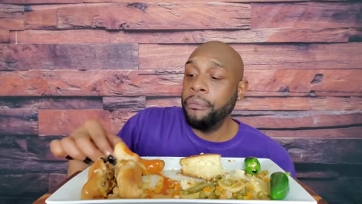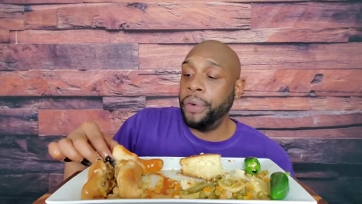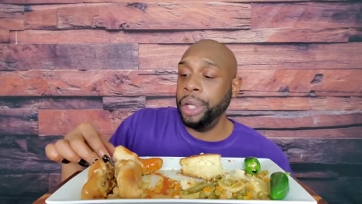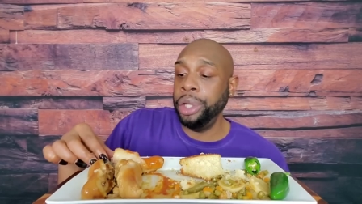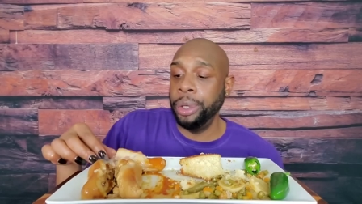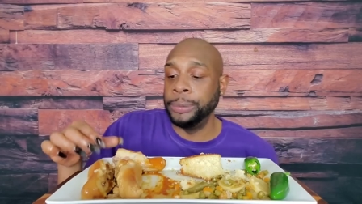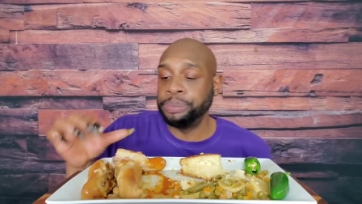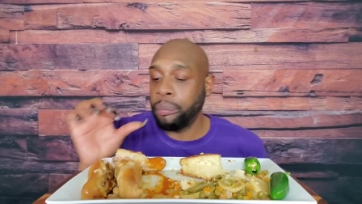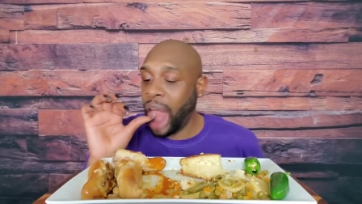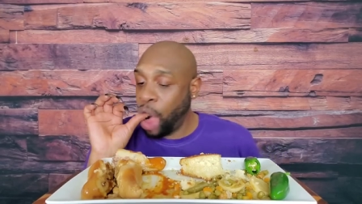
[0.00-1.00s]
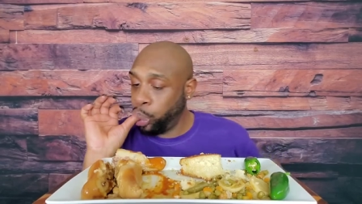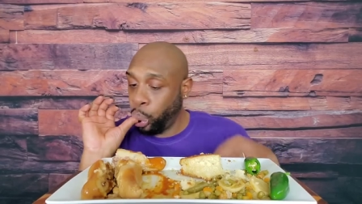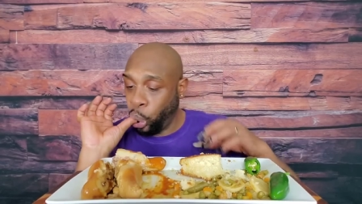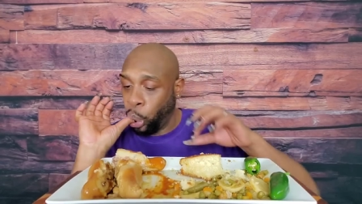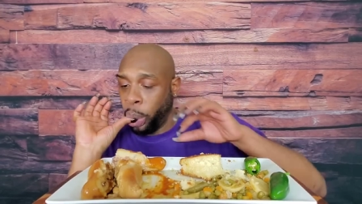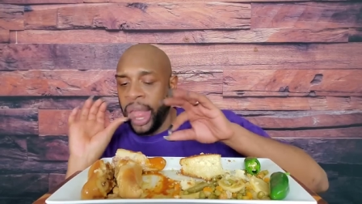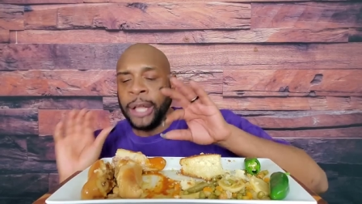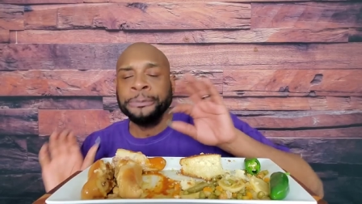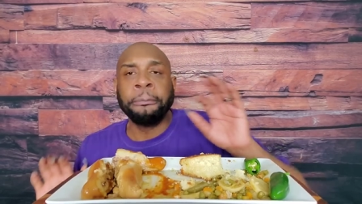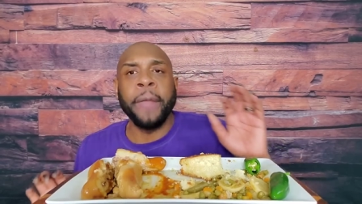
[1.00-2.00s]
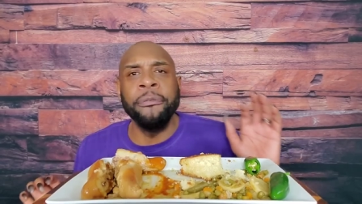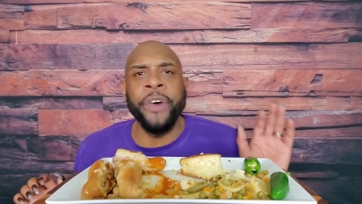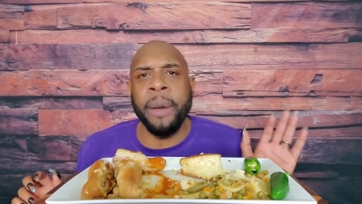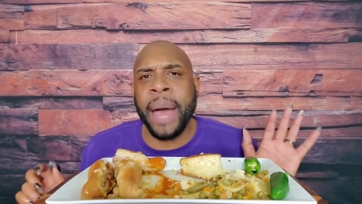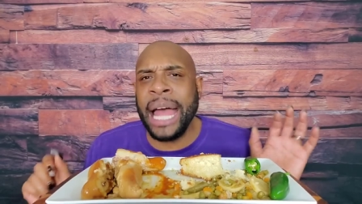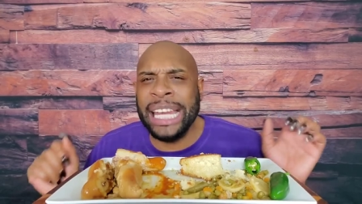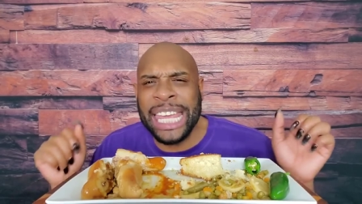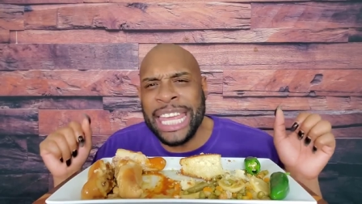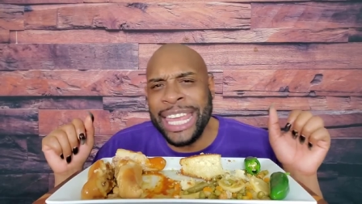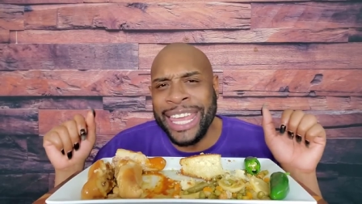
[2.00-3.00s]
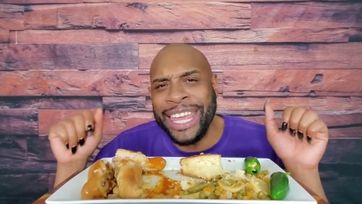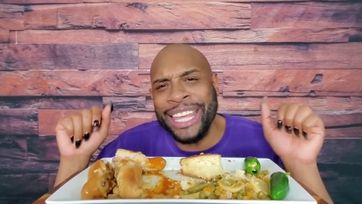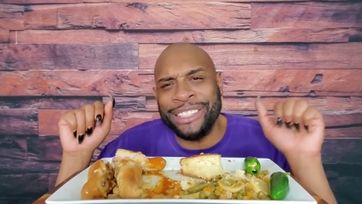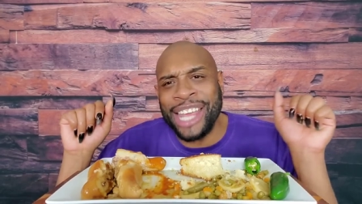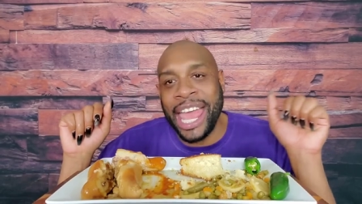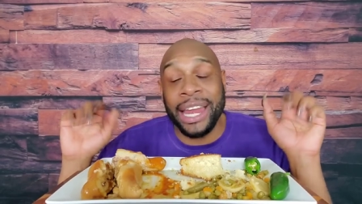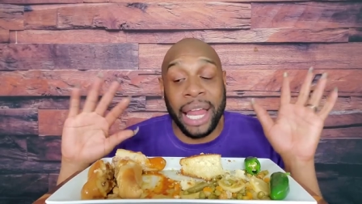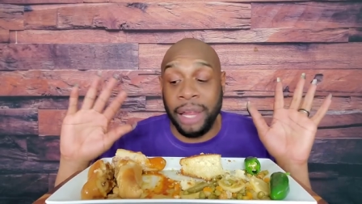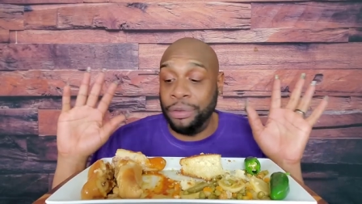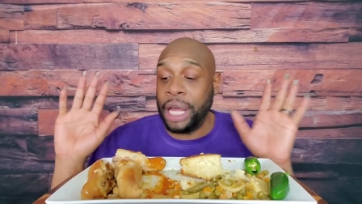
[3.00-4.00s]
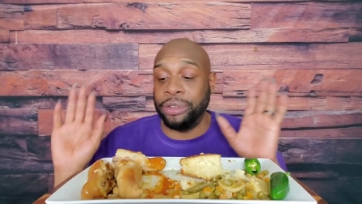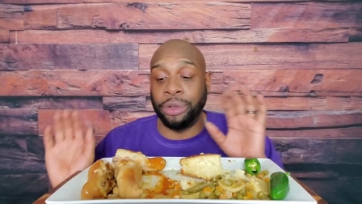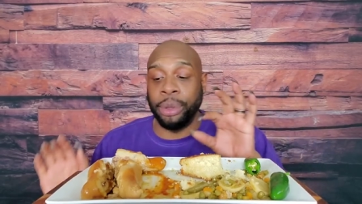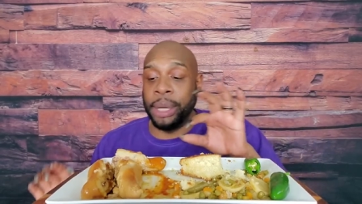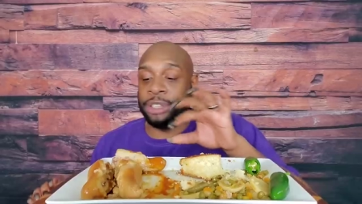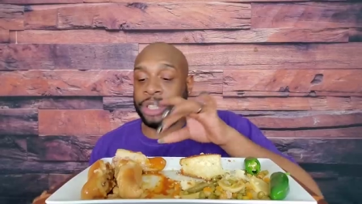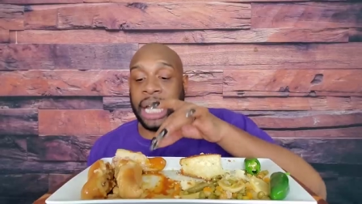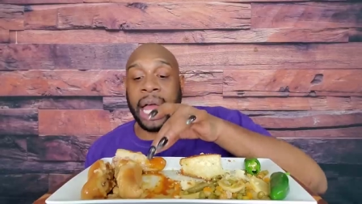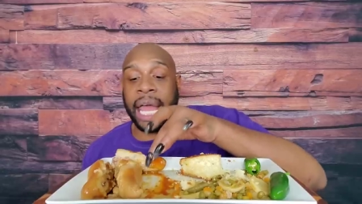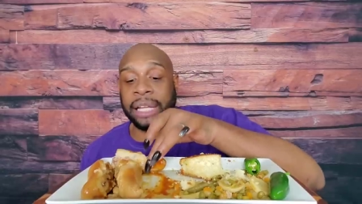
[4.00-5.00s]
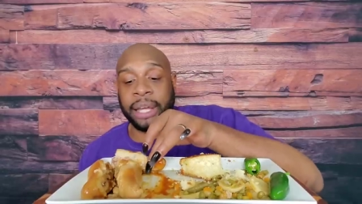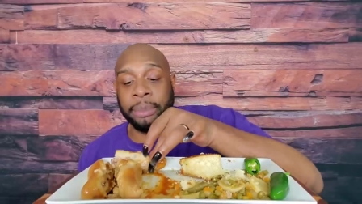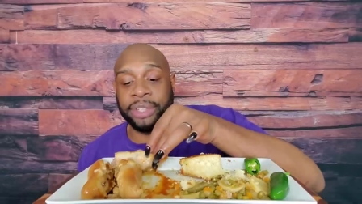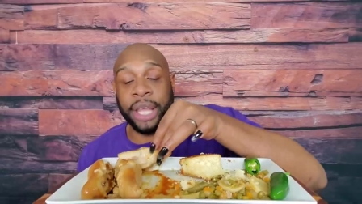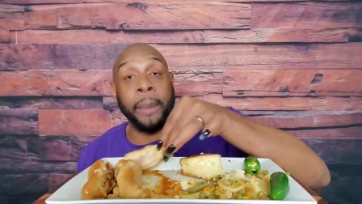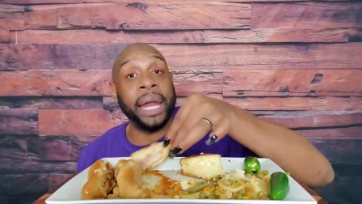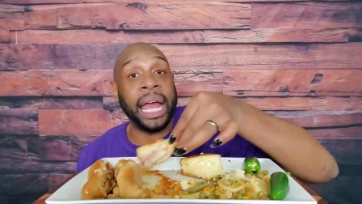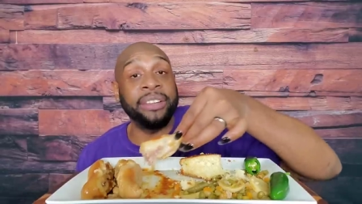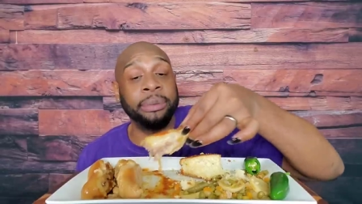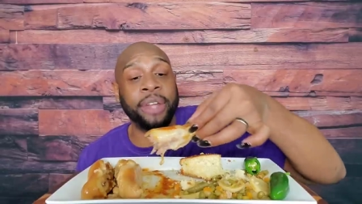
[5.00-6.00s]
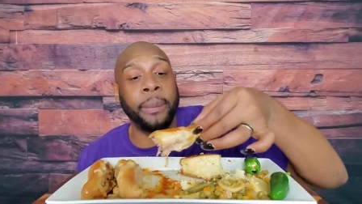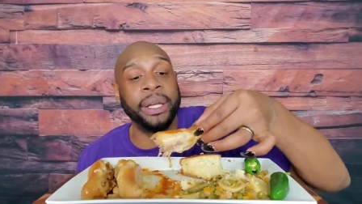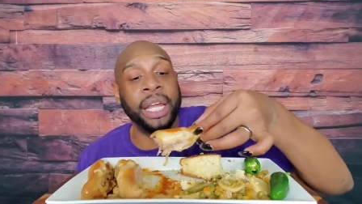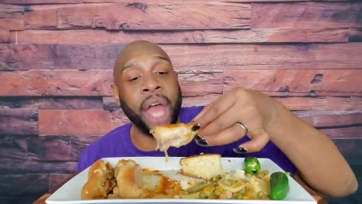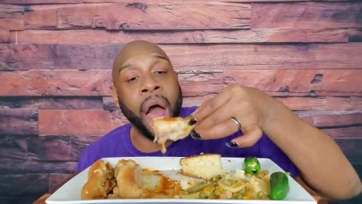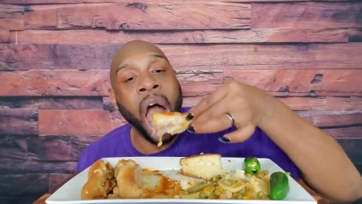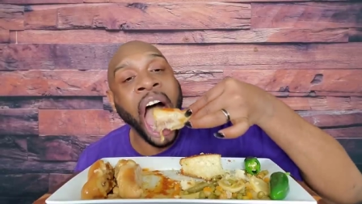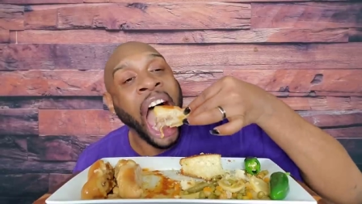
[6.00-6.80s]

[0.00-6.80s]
For you. For my legion. I love you guys so much. And I got to come and see y'all. But I got something to talk about today, y'all.